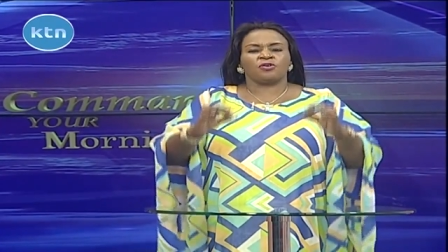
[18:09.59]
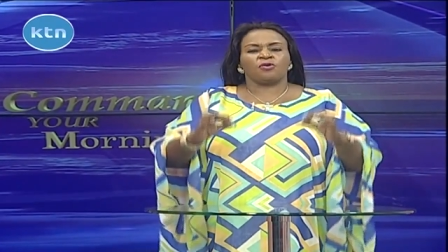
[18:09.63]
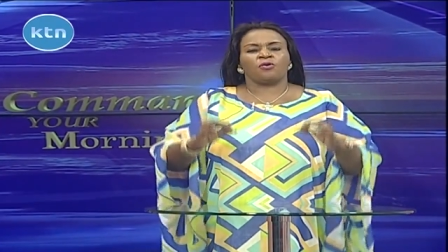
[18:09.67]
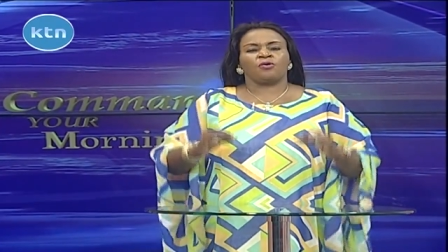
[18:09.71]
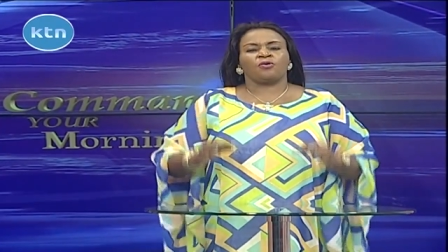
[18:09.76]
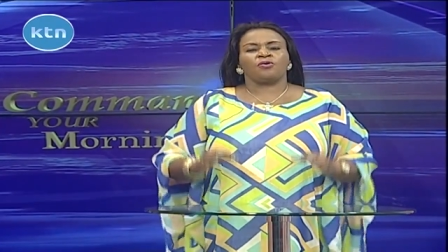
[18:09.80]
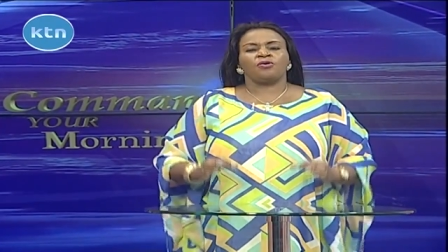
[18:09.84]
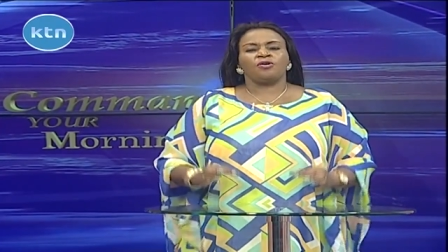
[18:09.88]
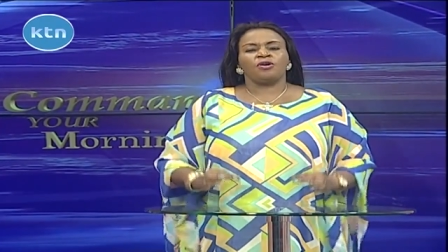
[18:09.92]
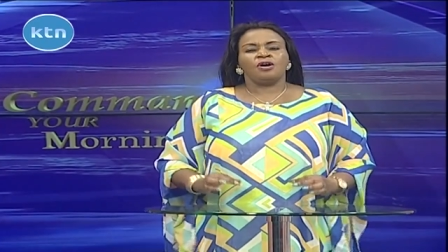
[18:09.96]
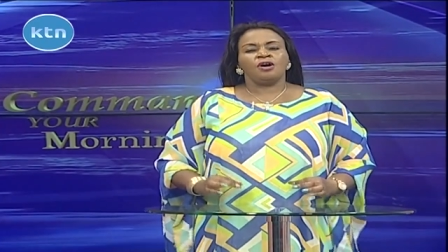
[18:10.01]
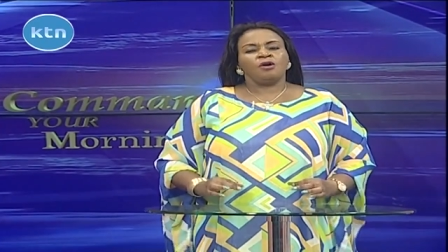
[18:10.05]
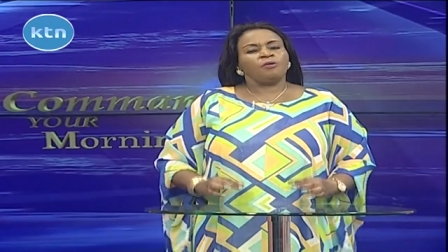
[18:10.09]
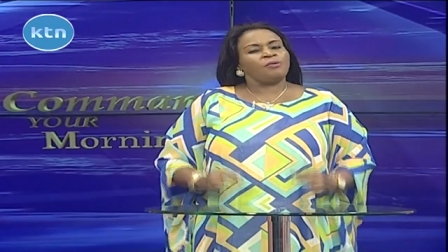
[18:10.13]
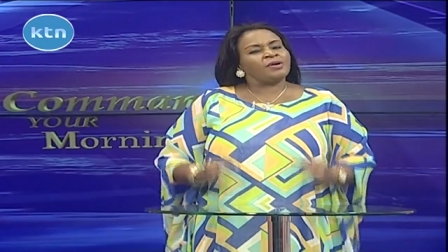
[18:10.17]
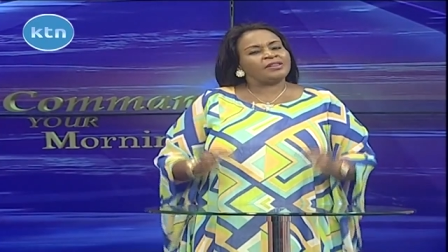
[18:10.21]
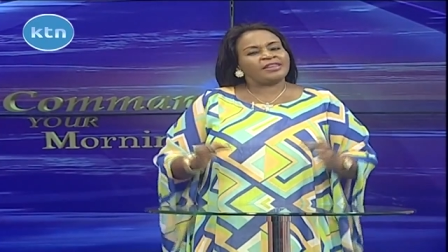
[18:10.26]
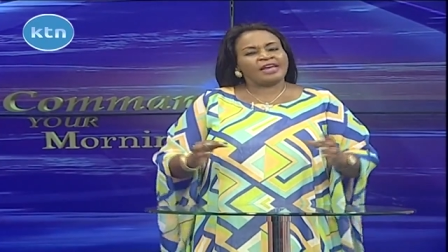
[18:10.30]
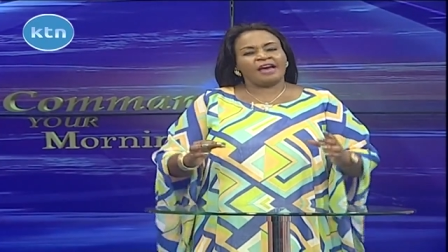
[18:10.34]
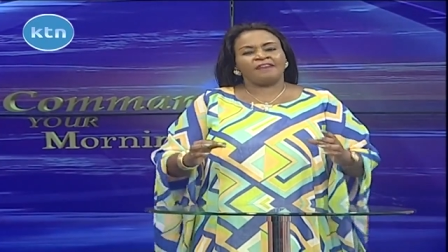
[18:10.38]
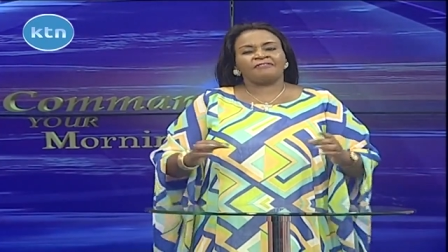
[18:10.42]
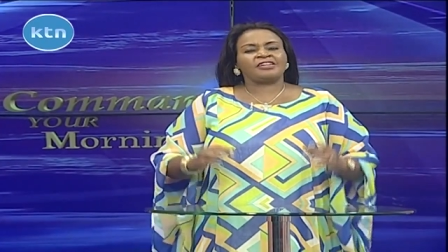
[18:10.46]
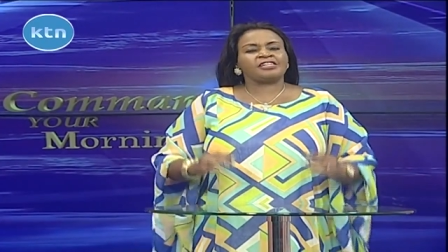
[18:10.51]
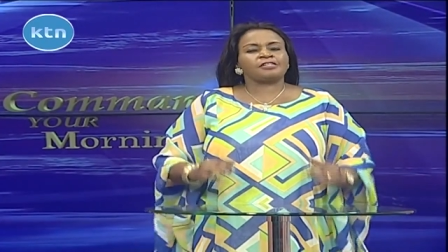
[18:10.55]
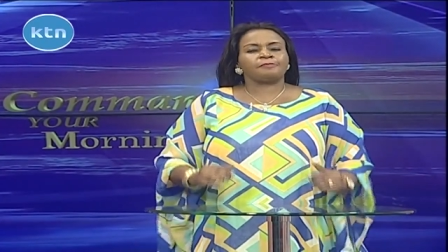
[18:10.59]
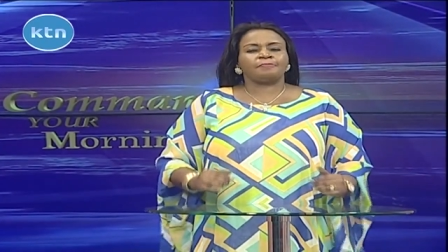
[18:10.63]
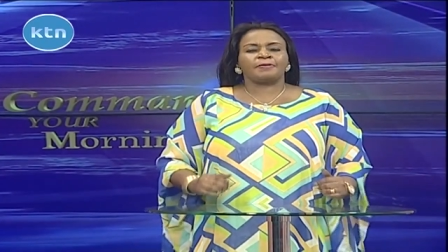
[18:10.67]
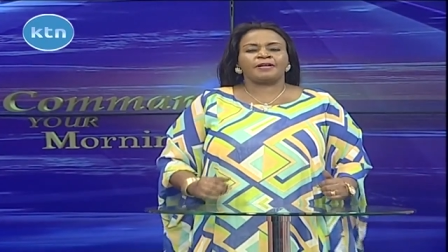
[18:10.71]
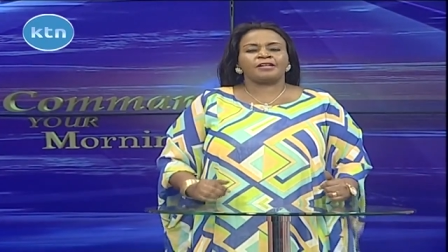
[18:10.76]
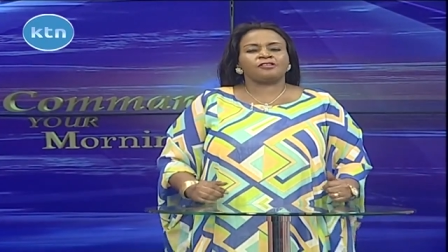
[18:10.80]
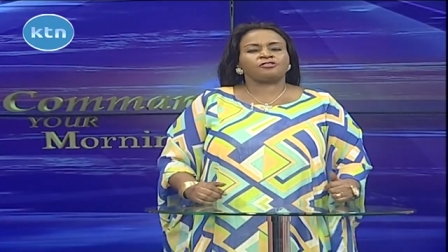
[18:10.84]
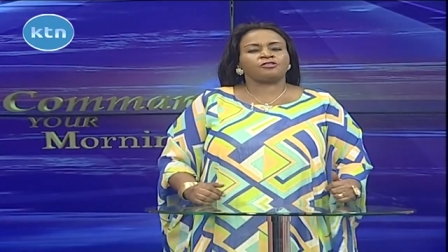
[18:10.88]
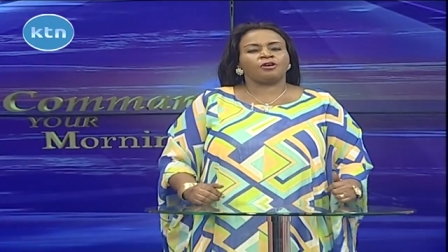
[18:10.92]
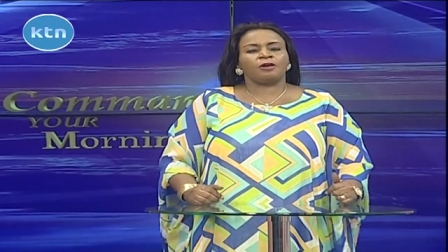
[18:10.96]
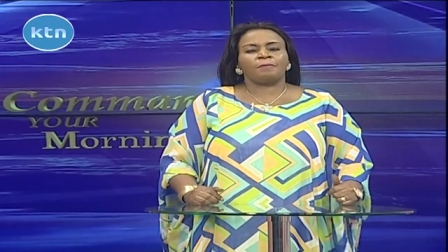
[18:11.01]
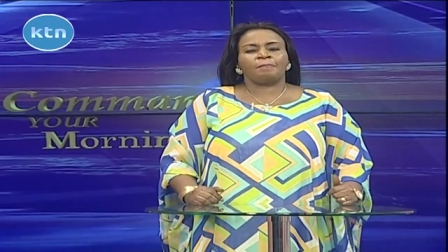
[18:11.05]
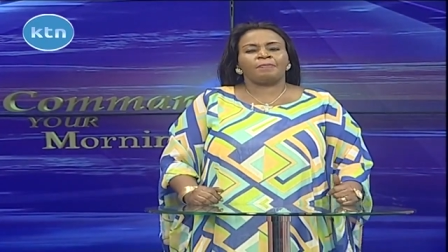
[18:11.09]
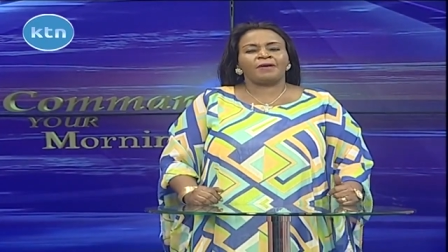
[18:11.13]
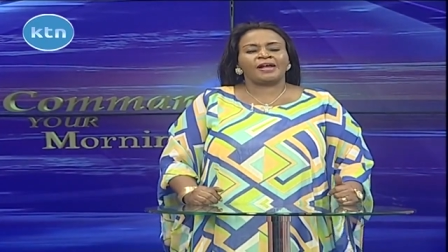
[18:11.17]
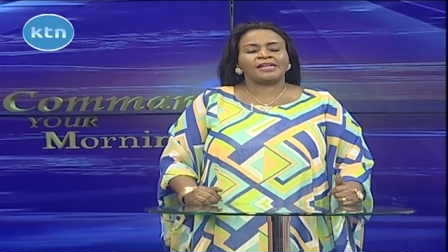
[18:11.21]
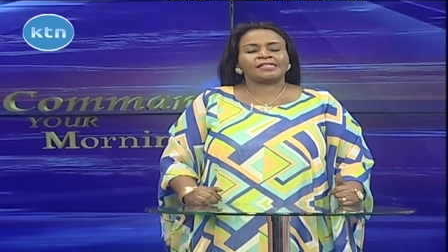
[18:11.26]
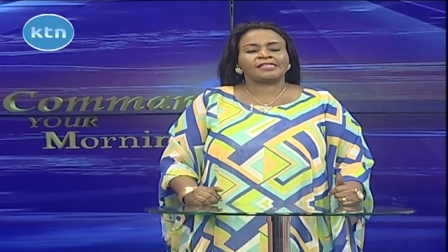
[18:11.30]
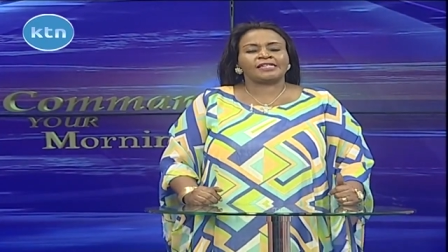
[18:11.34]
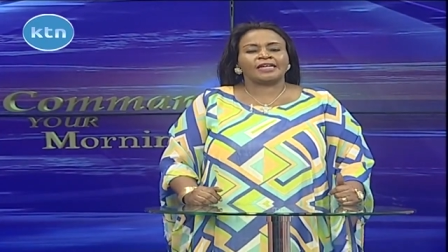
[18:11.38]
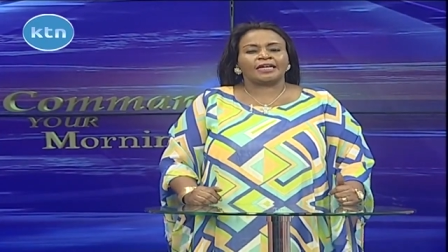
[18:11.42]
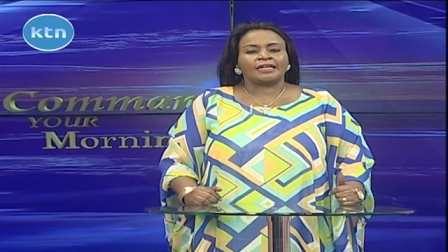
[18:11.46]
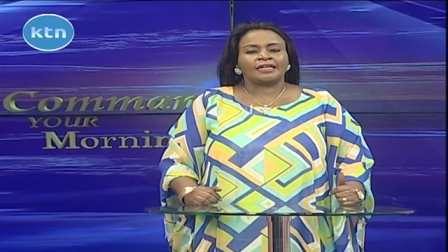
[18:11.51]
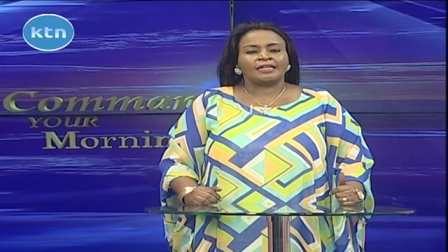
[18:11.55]
you with every spiritual
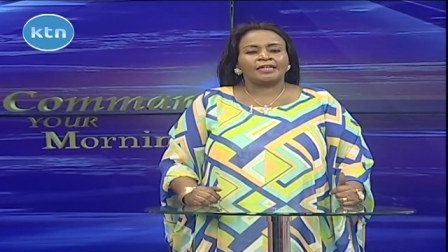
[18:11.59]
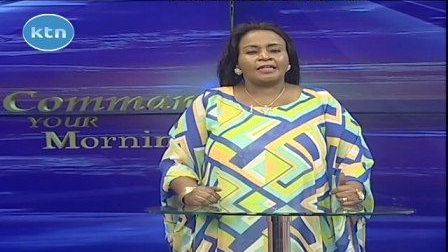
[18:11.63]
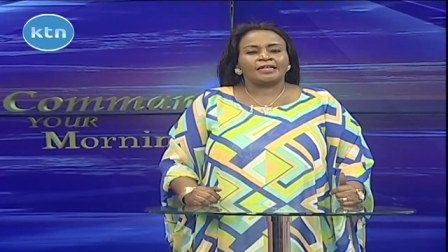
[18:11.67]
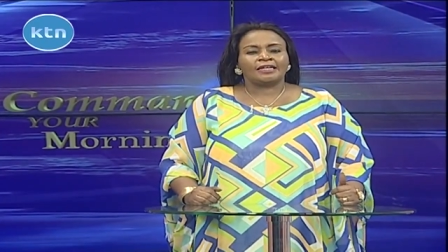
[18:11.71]
blessing.